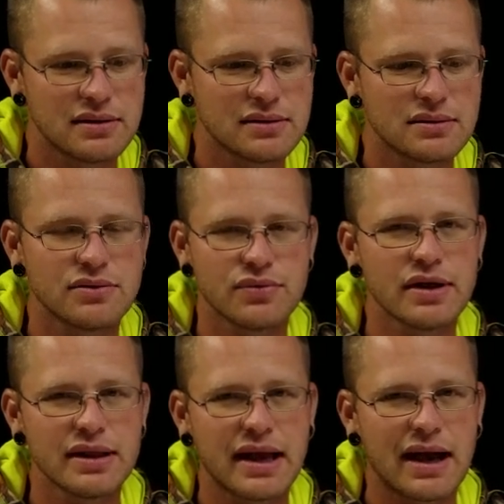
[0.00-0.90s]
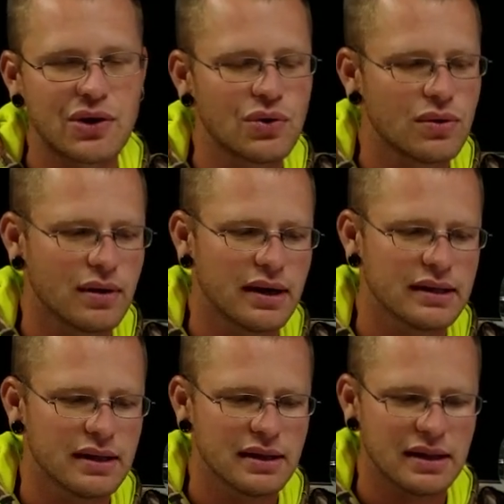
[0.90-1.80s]
really got cool
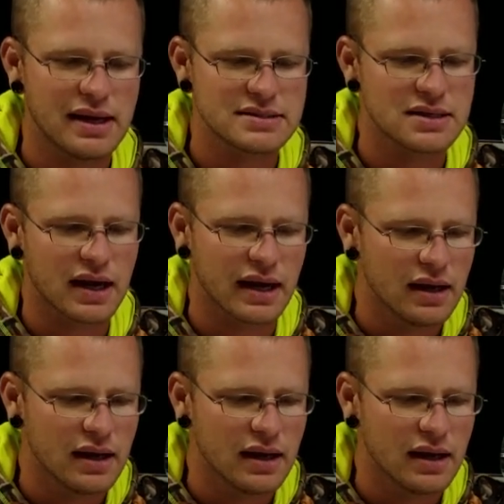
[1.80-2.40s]
last night.